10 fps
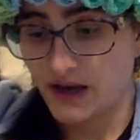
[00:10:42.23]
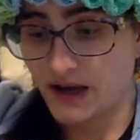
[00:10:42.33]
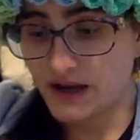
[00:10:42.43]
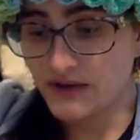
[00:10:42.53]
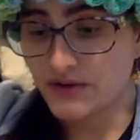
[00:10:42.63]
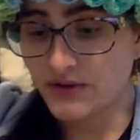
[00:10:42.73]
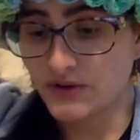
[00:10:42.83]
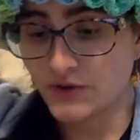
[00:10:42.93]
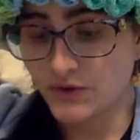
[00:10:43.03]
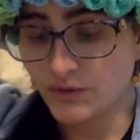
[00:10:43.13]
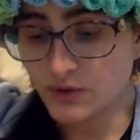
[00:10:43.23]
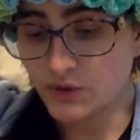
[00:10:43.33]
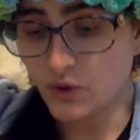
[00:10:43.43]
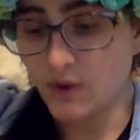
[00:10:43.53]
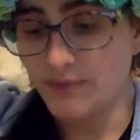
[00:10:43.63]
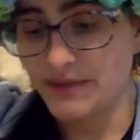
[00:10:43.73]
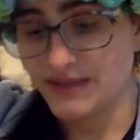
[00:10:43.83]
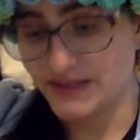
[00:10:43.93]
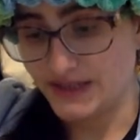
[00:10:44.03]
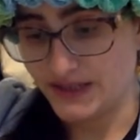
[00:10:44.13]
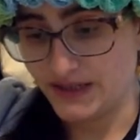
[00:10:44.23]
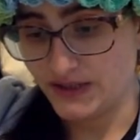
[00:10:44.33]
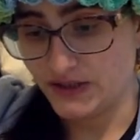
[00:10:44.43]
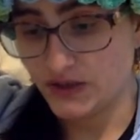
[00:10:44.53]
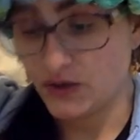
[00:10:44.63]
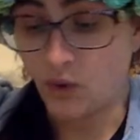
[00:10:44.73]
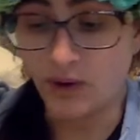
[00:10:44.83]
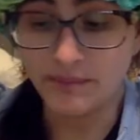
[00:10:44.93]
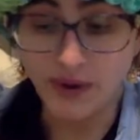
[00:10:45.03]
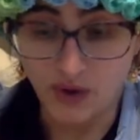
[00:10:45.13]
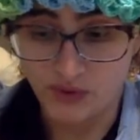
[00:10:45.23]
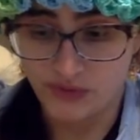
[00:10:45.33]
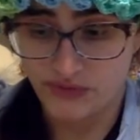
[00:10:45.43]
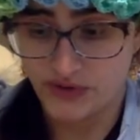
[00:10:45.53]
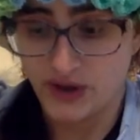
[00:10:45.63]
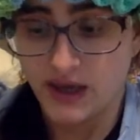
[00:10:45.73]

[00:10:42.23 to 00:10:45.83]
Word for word: either consumers or businesses, or both,